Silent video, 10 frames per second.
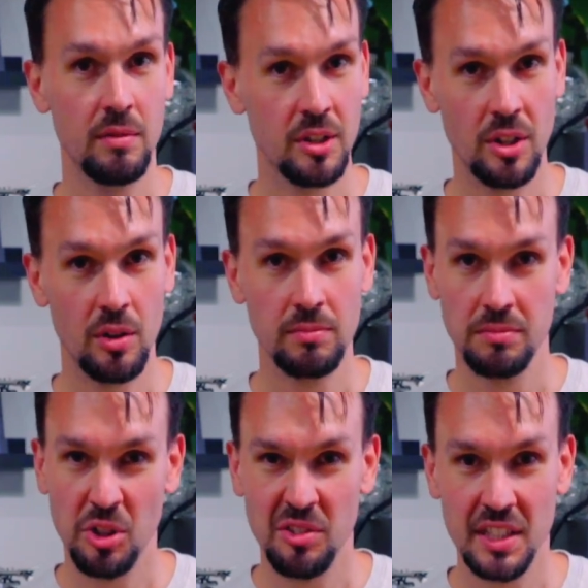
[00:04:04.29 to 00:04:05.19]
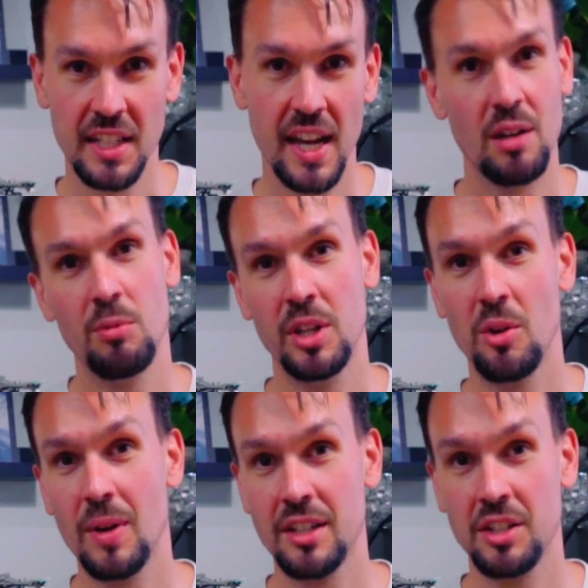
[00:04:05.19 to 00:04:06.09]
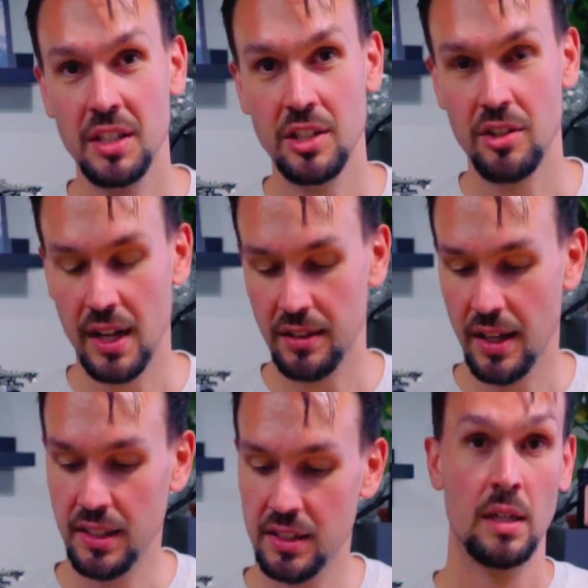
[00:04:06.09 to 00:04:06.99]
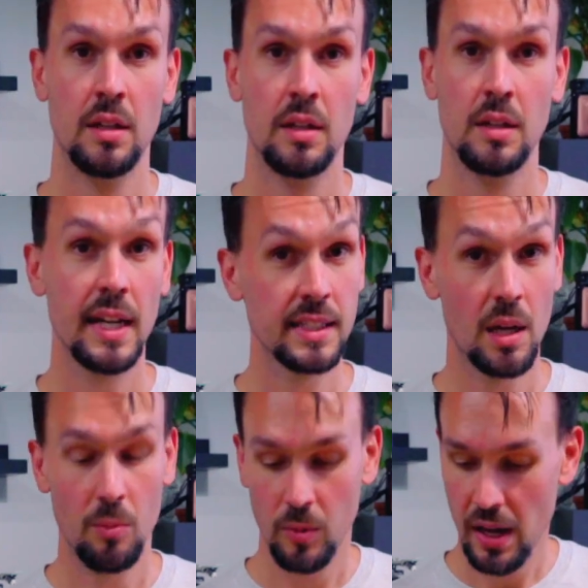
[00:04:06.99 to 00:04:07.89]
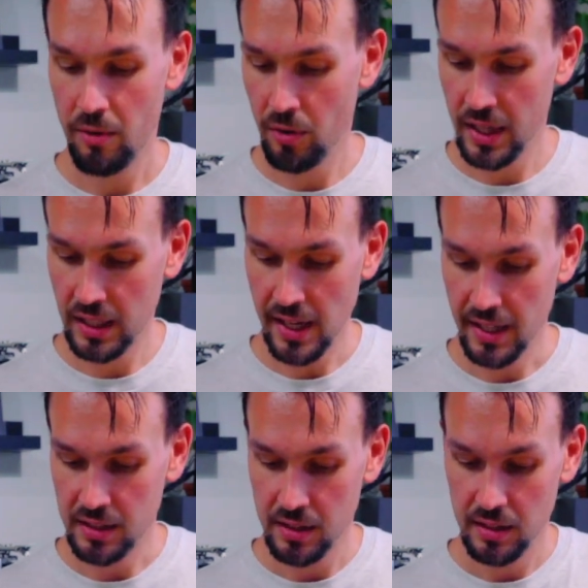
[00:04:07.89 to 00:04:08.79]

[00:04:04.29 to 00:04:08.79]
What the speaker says: you know, during the day when you don't actually need your headlights. Next up, we have our running lights.